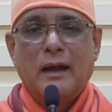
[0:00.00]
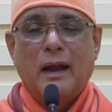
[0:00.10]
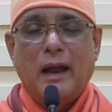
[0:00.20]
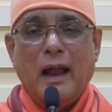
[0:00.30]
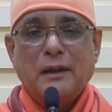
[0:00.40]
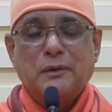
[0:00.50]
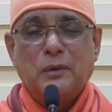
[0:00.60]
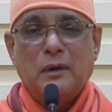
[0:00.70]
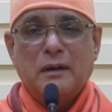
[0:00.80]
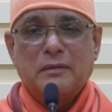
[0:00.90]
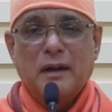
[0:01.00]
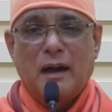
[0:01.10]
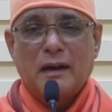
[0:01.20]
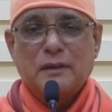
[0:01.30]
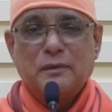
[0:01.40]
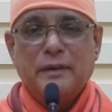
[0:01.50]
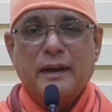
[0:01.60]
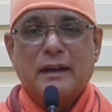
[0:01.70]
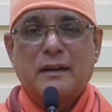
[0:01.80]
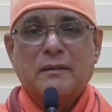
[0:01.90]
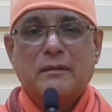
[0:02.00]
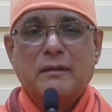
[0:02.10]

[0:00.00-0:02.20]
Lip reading: Catch hold of God's feet